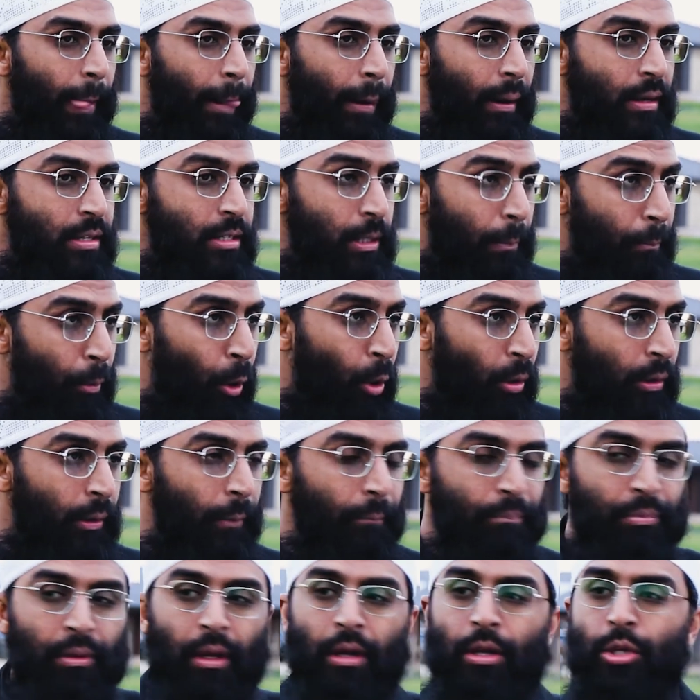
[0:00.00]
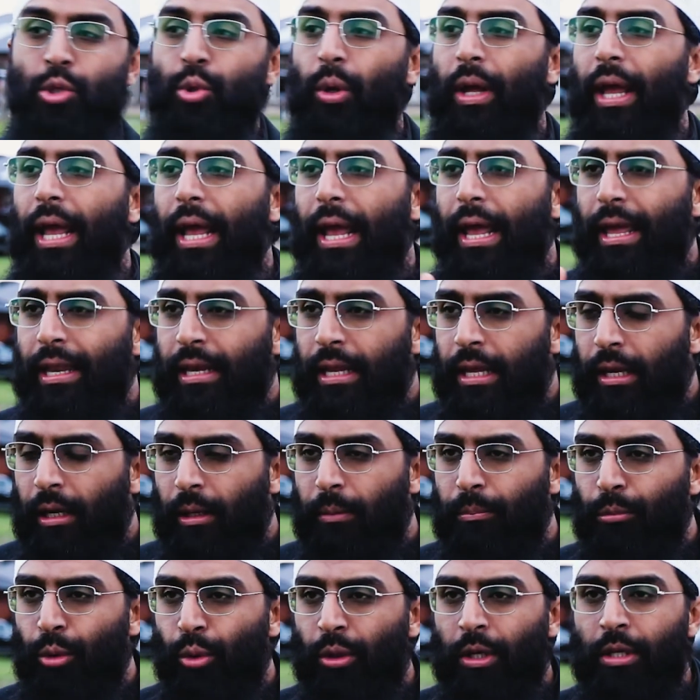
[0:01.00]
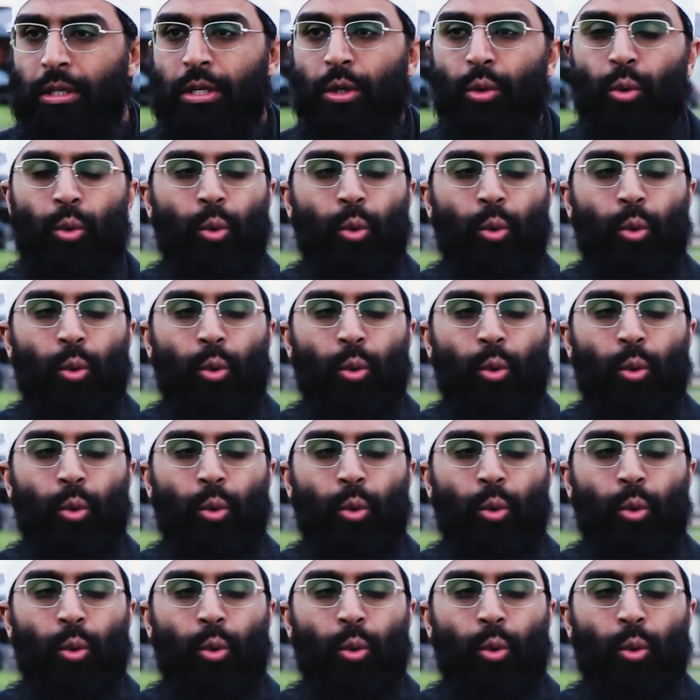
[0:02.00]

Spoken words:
support to any community